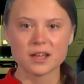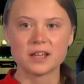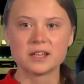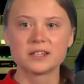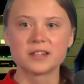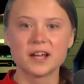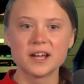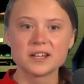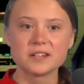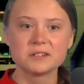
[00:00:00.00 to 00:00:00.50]

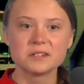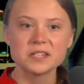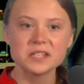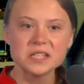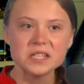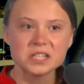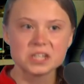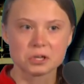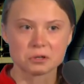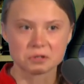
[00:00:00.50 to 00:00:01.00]
entire
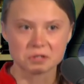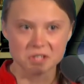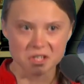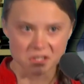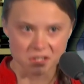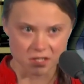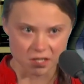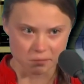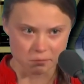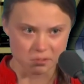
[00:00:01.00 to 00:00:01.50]

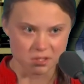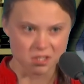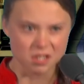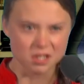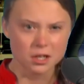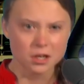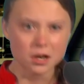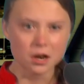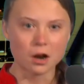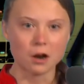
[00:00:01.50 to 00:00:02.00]

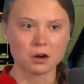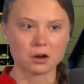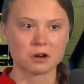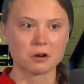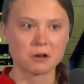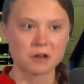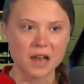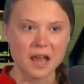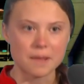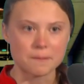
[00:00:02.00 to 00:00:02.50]
ecosystems are
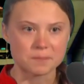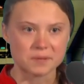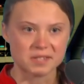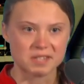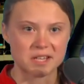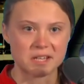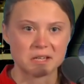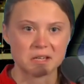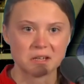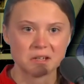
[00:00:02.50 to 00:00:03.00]

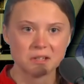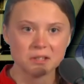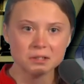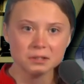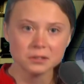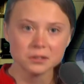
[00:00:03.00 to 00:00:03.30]
collapsing.